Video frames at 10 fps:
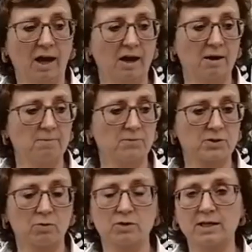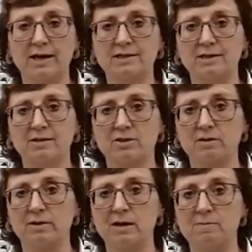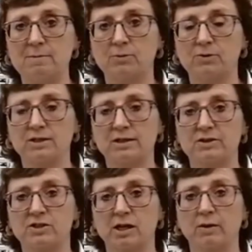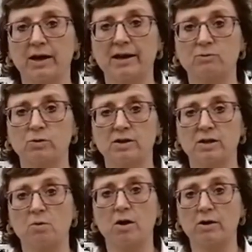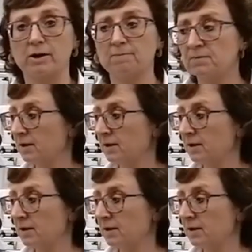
So we're delighted that so many people have decided to go ahead with the Amara.